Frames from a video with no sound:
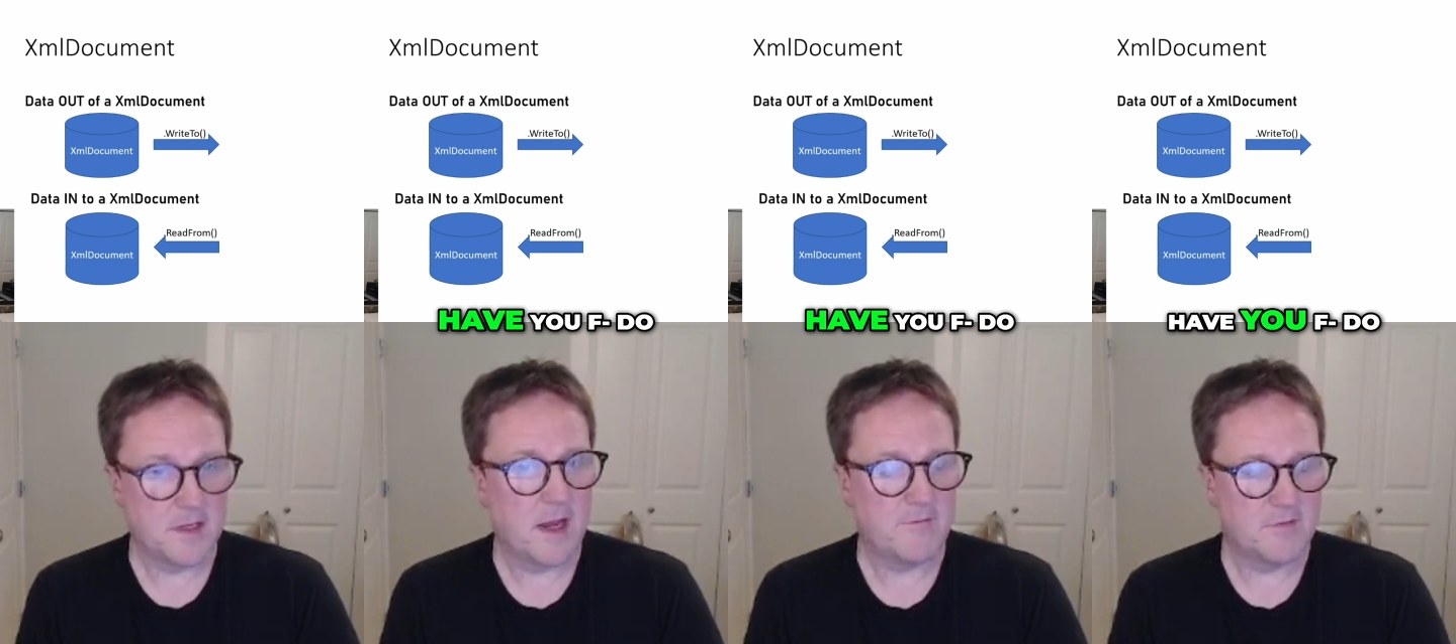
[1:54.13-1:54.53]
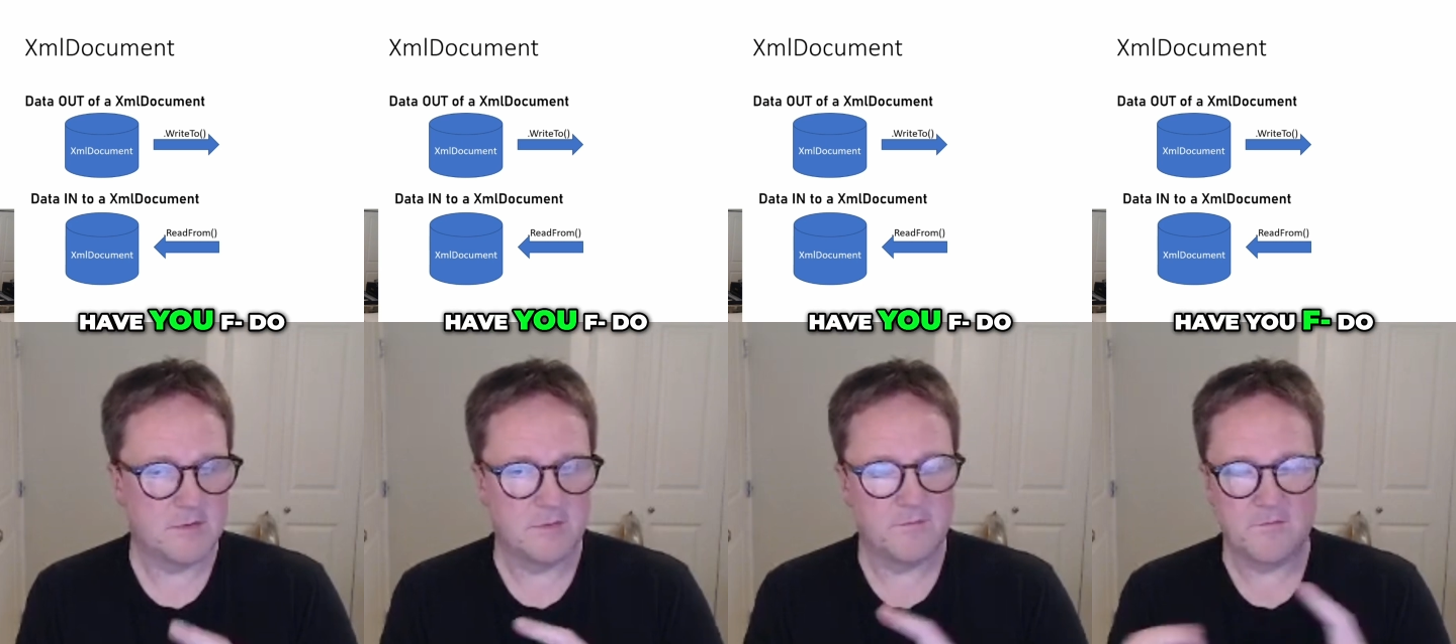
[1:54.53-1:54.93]

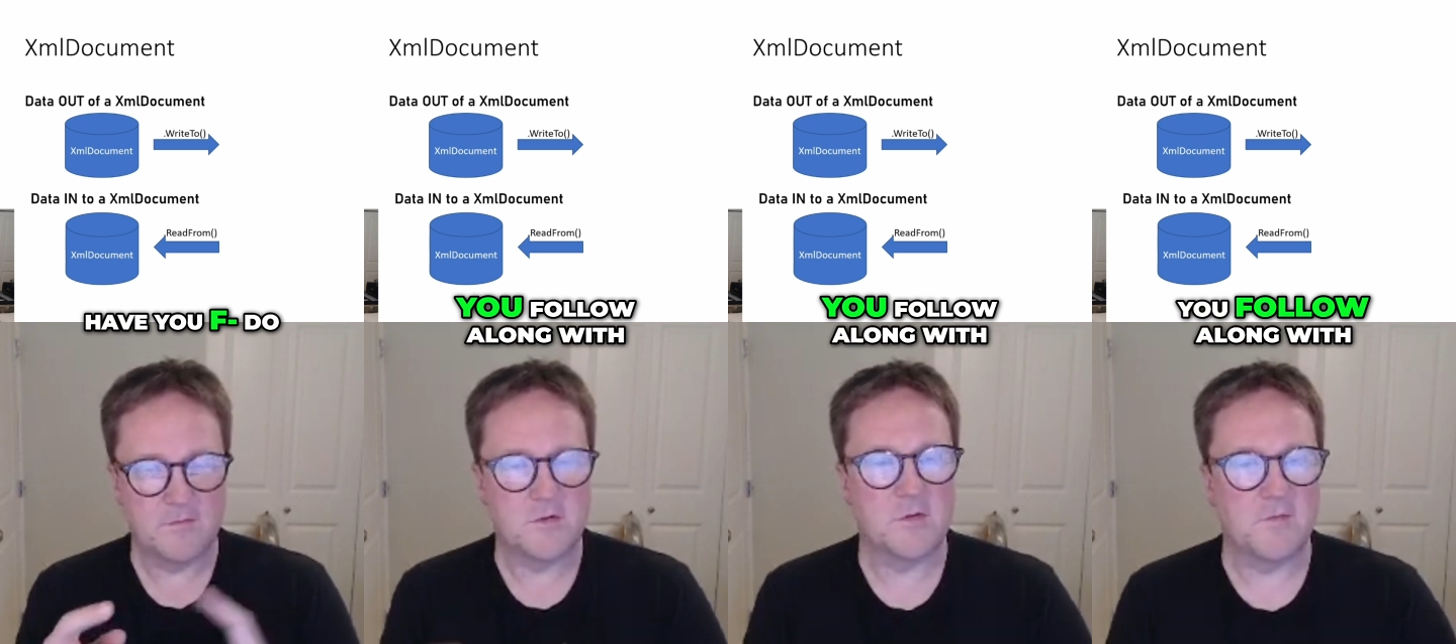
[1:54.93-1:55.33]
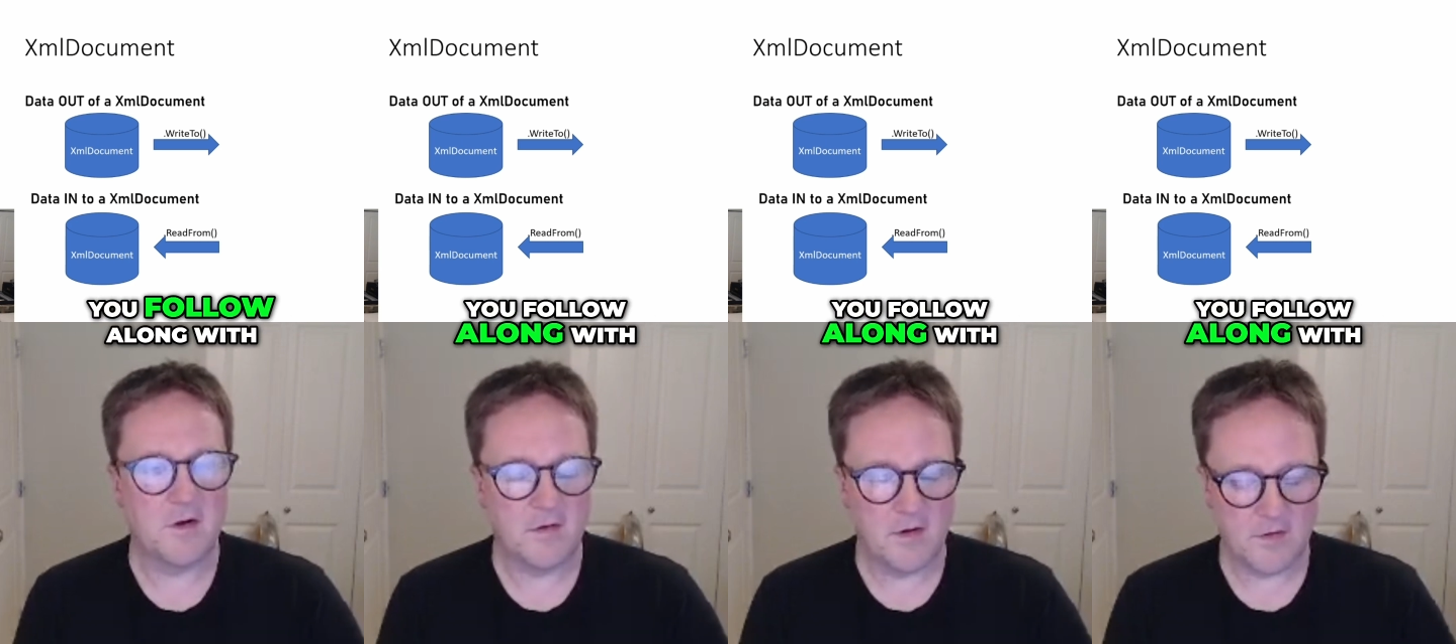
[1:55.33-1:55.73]
Do you
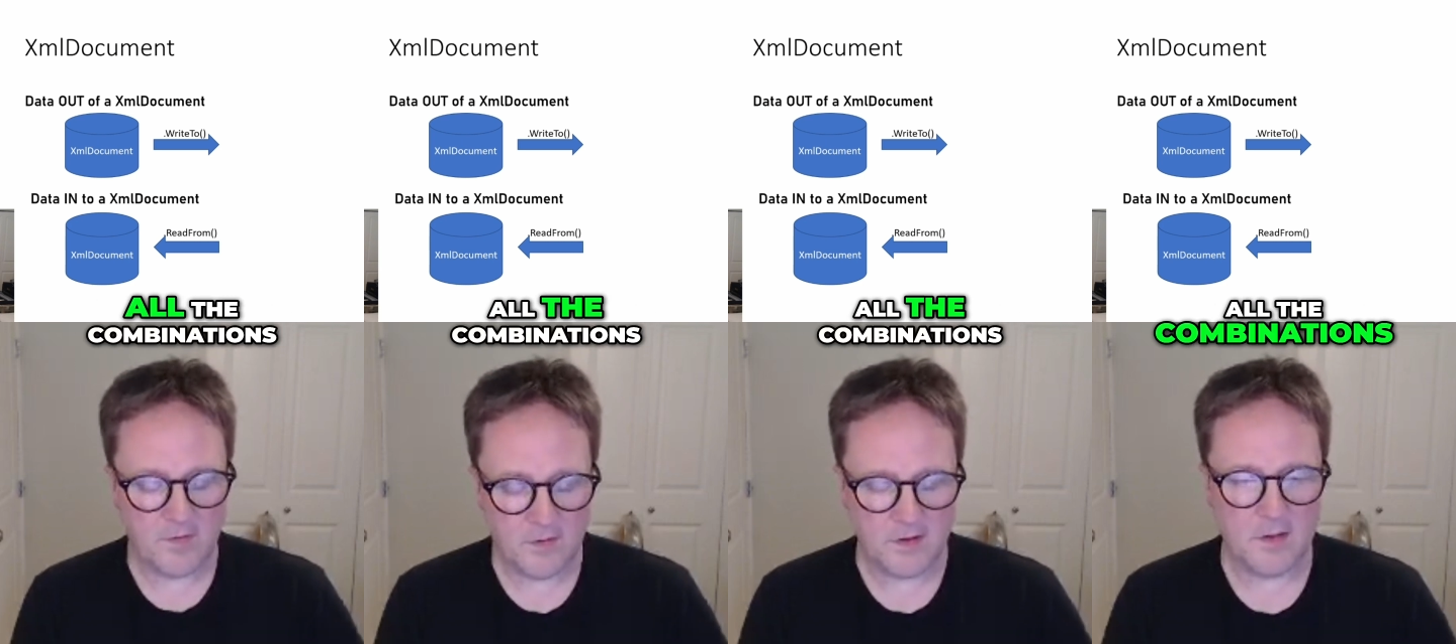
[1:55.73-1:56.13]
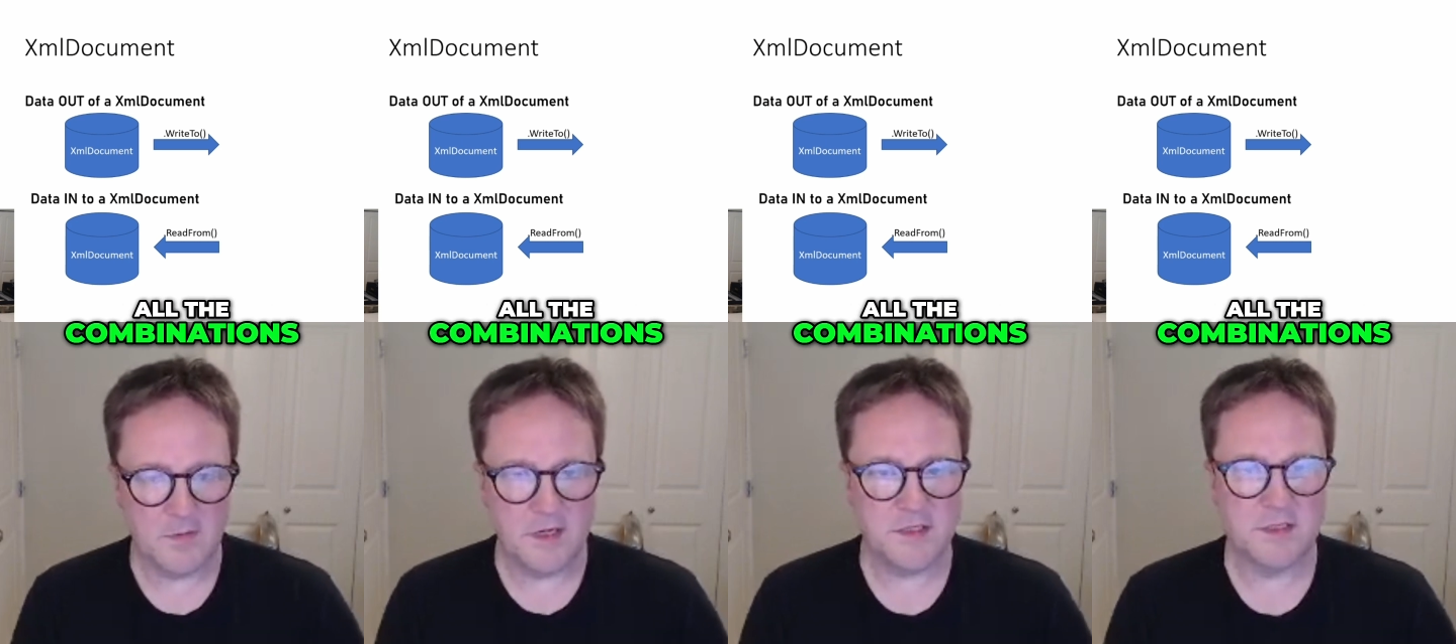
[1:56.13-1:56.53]
follow along with all the
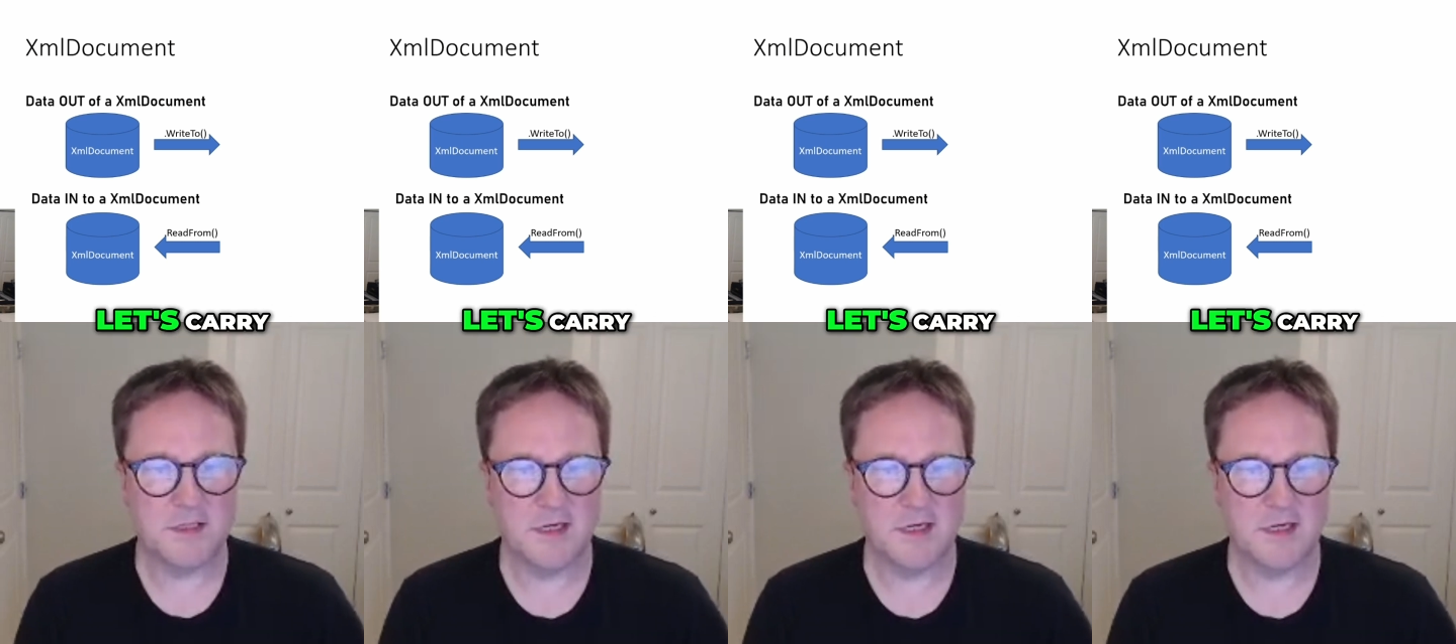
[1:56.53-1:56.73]
combinations?